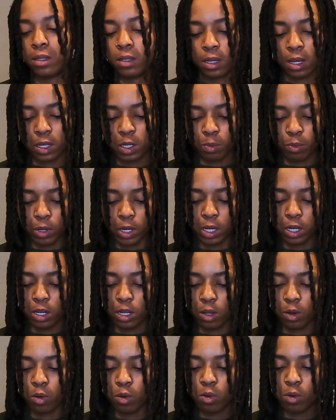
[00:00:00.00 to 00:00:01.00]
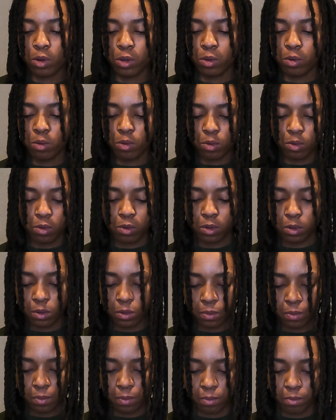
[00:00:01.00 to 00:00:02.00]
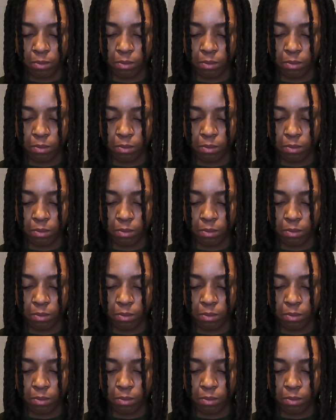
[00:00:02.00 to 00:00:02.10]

since I sprayed the oil on. Um,